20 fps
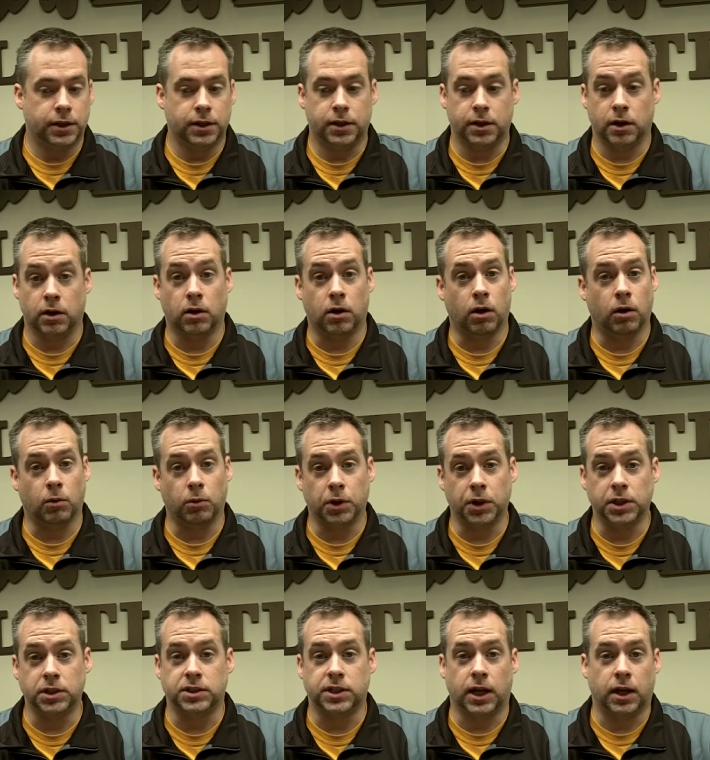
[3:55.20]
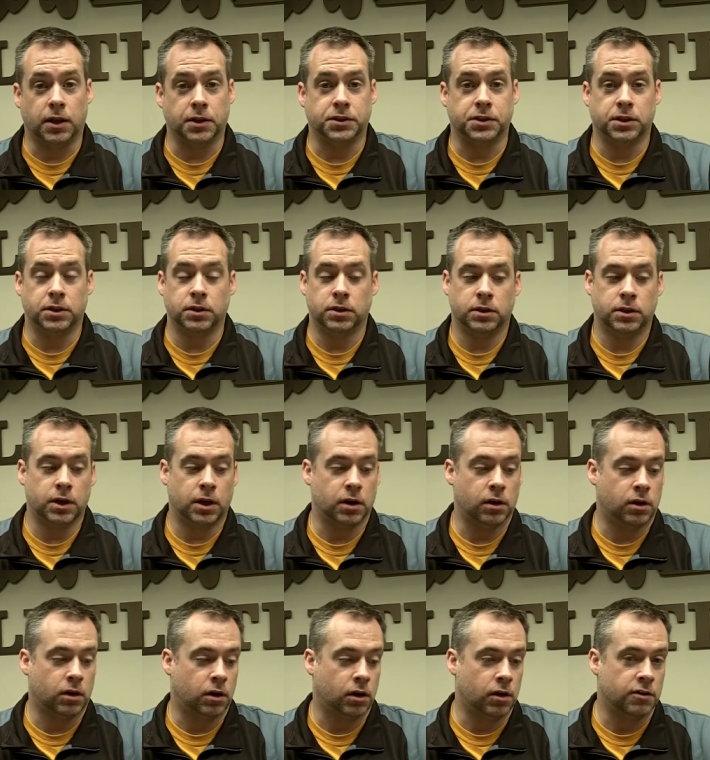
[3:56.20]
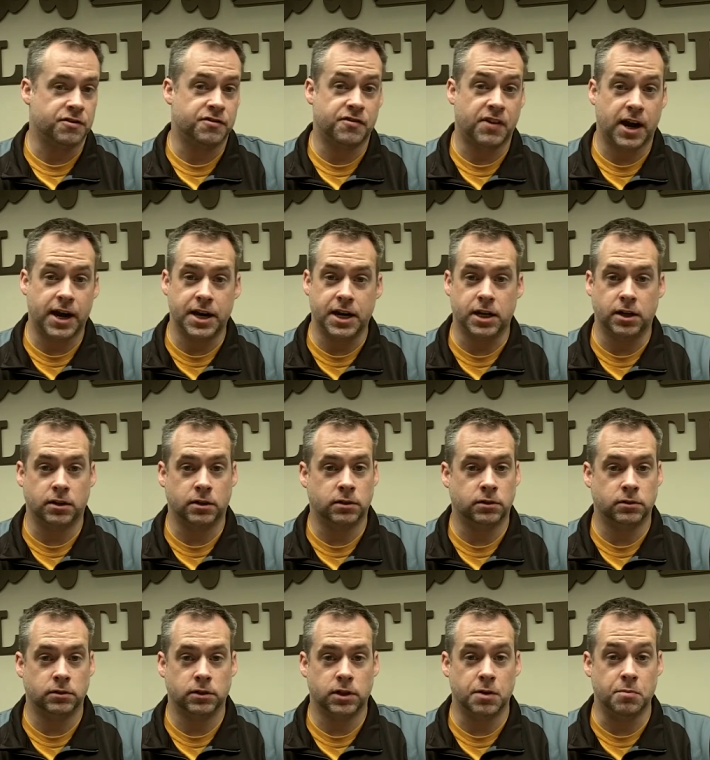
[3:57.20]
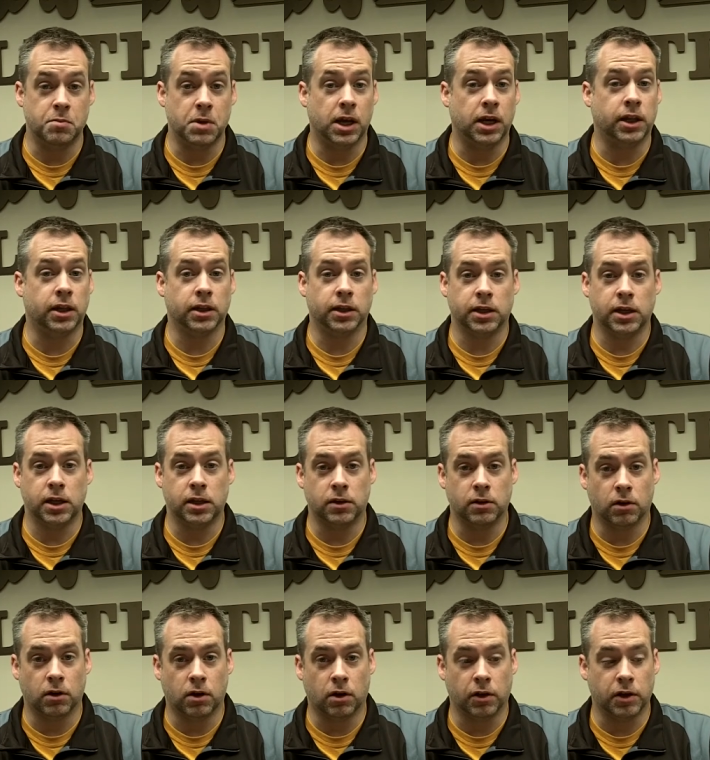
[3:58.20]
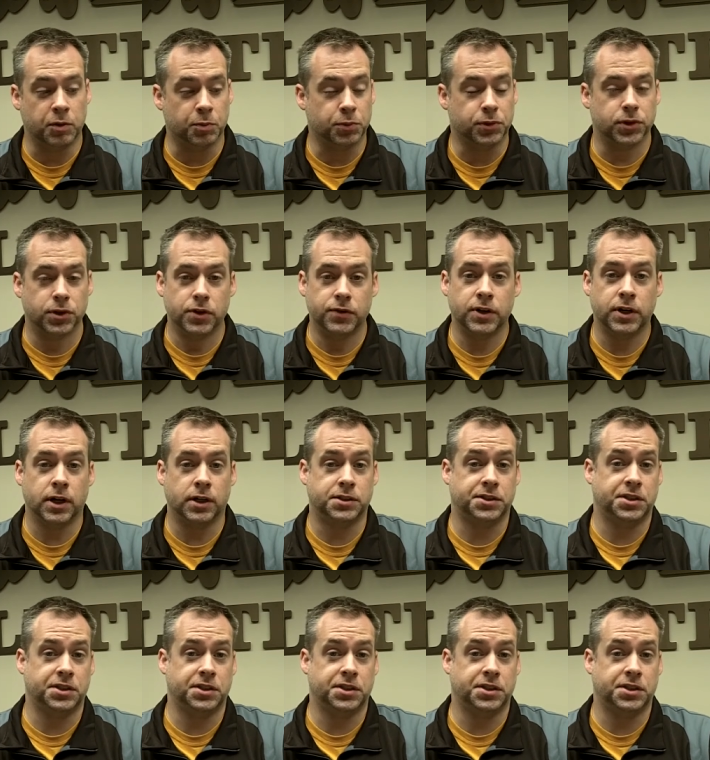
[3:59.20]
they're all really talented. They're all fighting immediately. They're all improving our